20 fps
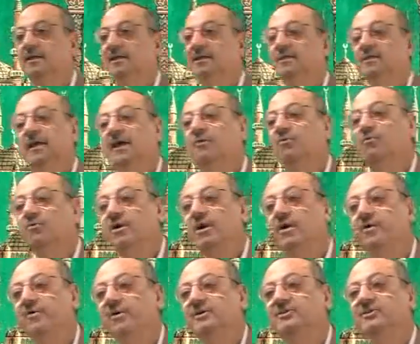They are
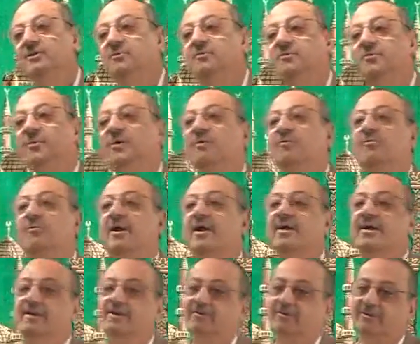very simple,
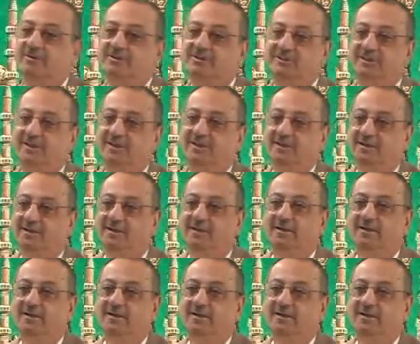very interesting.